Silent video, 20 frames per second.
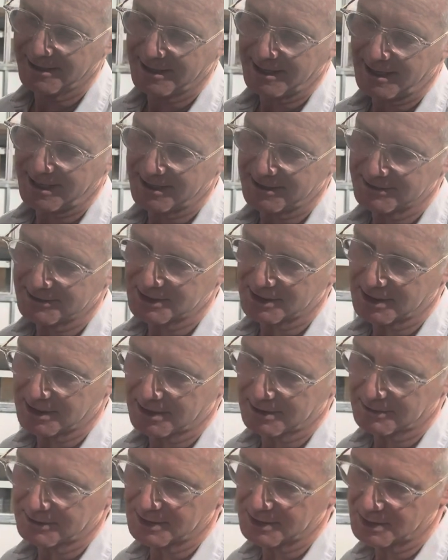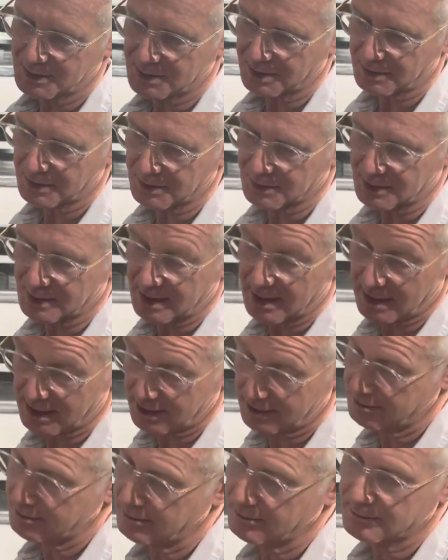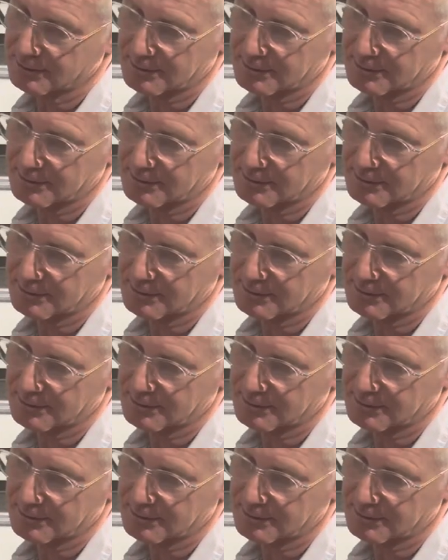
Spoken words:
and these stickers can